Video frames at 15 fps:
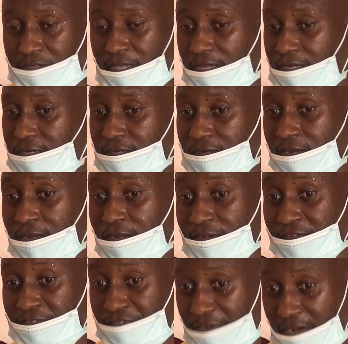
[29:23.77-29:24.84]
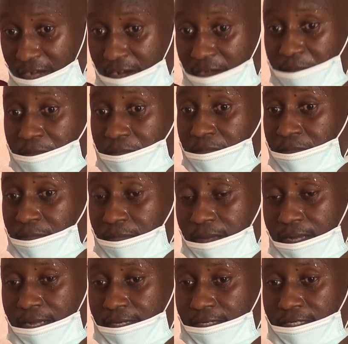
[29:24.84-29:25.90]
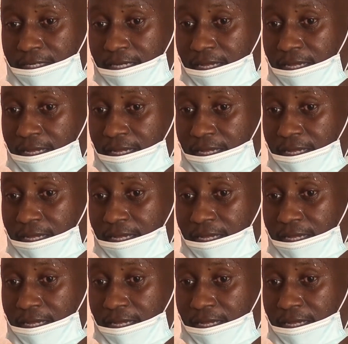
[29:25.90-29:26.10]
in freedom, and